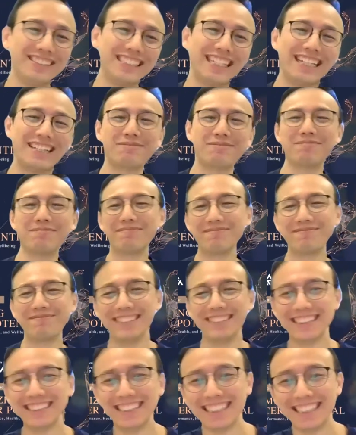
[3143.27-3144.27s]
Yeah.
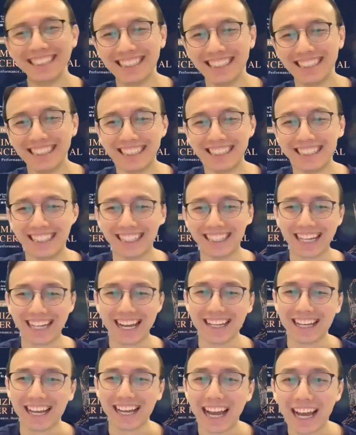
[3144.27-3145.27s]

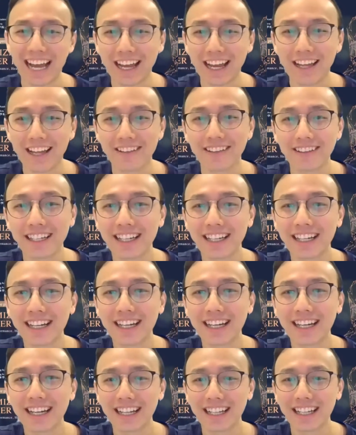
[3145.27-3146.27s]
Okay, and
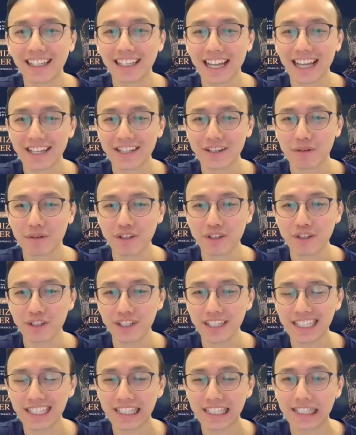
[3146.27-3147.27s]
last
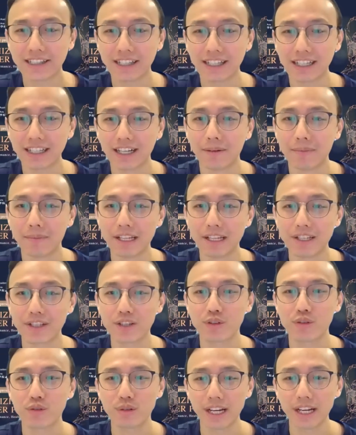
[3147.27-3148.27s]
question. Is
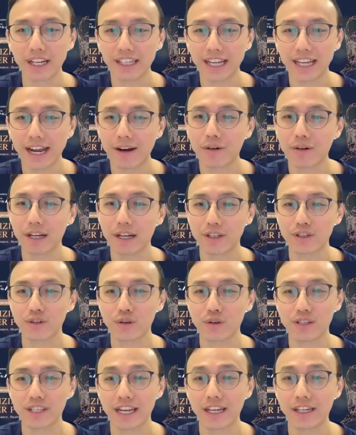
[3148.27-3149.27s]
cooling down
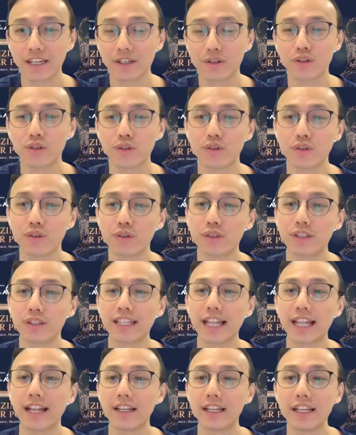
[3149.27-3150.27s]
associated to
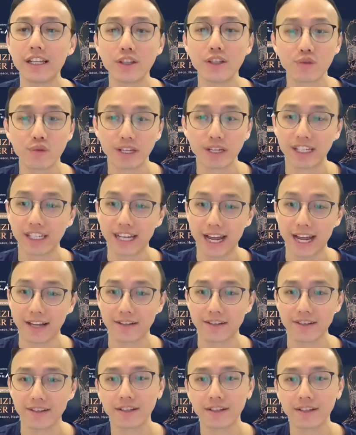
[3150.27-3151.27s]
the injury in
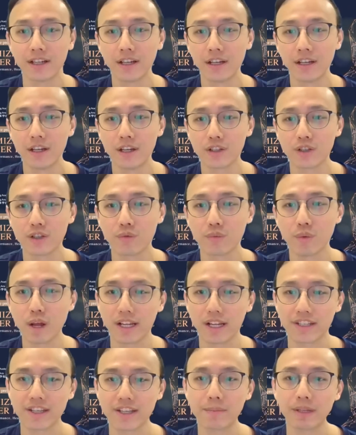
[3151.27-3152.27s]
dance? So what
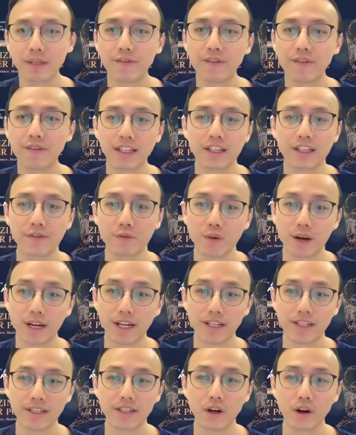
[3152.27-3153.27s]
are some effective
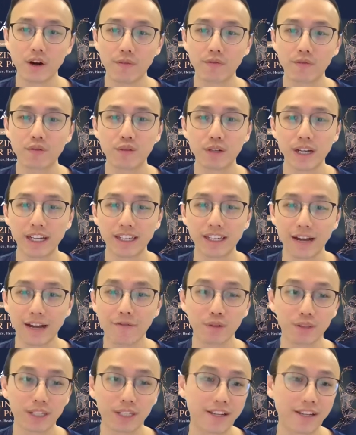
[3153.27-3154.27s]
ways of cooling down
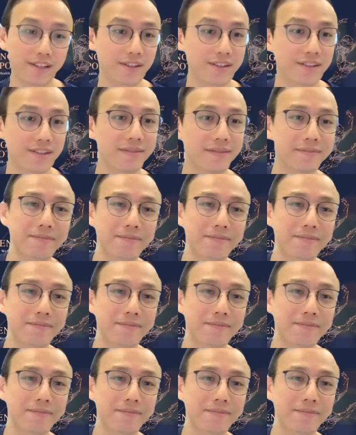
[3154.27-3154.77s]
for dancers?